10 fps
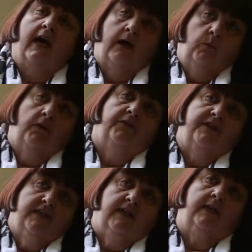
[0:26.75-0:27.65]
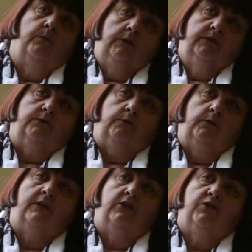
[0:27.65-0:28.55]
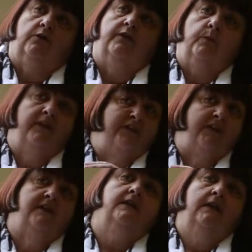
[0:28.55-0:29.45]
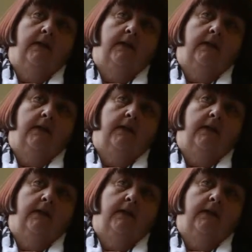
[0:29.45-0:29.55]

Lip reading: and what this scheme will do will ensure that we fit,